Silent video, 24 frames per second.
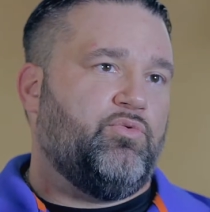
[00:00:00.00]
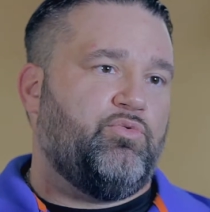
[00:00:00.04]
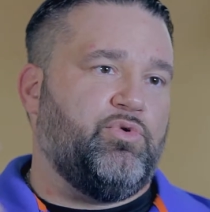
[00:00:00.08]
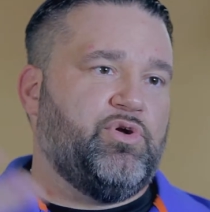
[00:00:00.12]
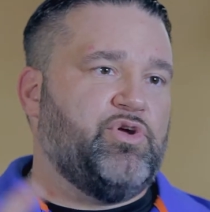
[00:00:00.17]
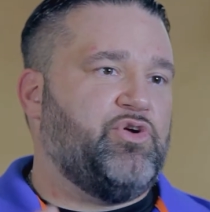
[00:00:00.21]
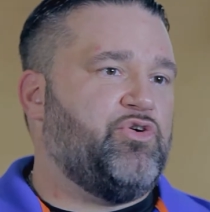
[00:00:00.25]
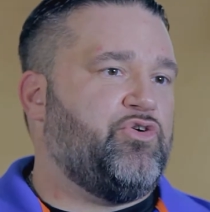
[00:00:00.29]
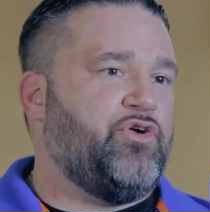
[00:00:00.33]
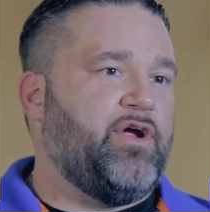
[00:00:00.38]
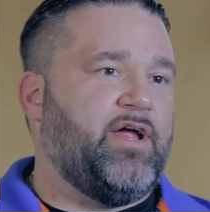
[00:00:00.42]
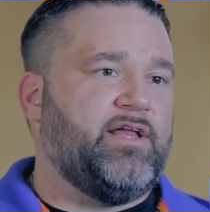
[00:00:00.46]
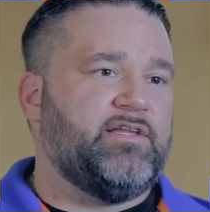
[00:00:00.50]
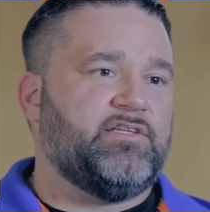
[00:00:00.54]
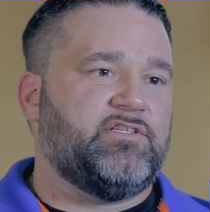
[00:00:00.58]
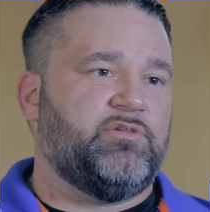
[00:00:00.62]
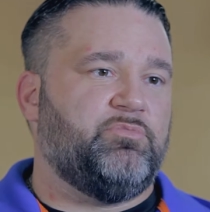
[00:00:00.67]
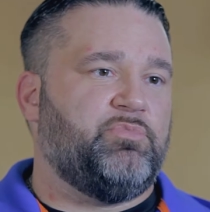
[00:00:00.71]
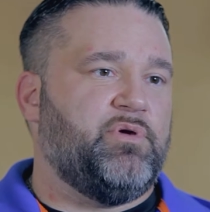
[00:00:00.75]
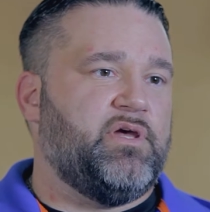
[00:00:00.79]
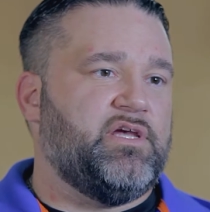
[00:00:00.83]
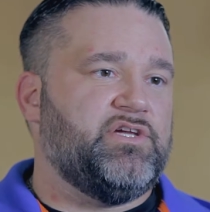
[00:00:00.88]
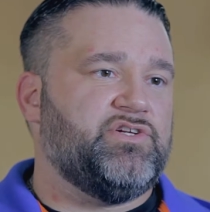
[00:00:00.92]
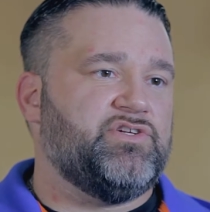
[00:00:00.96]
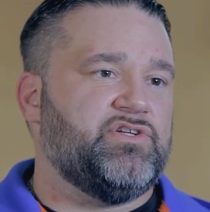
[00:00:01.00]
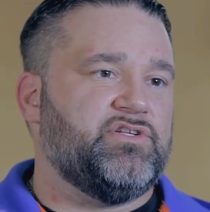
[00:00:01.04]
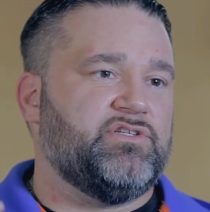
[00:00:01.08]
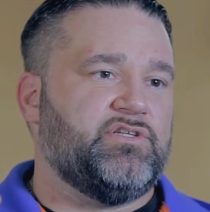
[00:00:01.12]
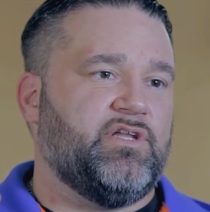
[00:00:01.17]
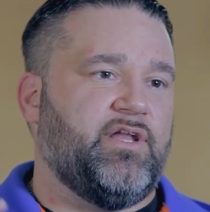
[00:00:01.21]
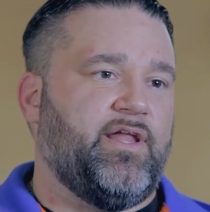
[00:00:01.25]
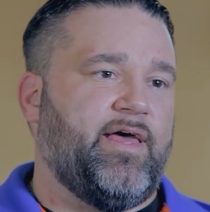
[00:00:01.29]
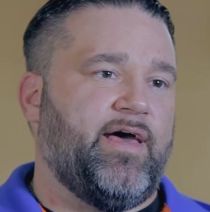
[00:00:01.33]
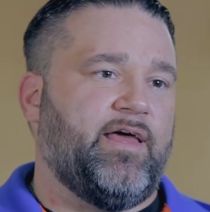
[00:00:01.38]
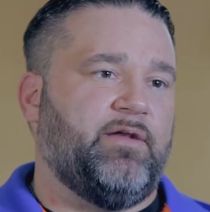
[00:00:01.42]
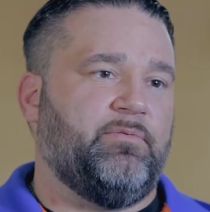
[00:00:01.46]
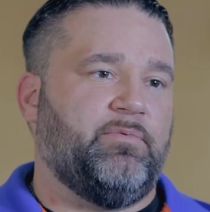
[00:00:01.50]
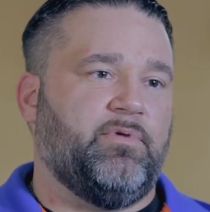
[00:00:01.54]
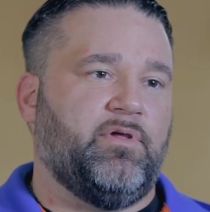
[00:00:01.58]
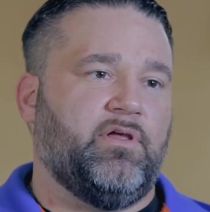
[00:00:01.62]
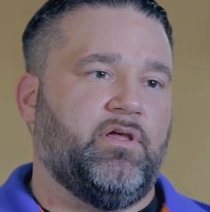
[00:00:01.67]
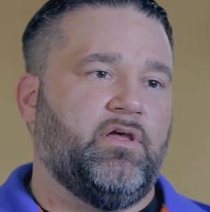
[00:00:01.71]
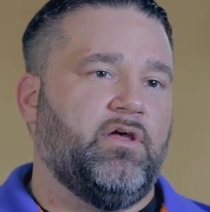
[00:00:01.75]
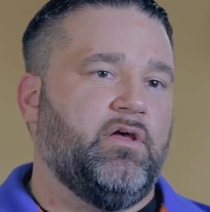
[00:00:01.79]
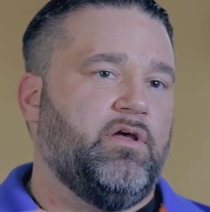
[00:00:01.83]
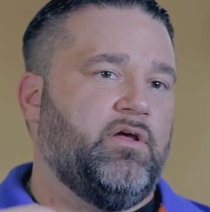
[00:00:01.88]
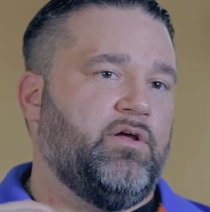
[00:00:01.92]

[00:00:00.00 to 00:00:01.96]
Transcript: recreates the patient's anatomy,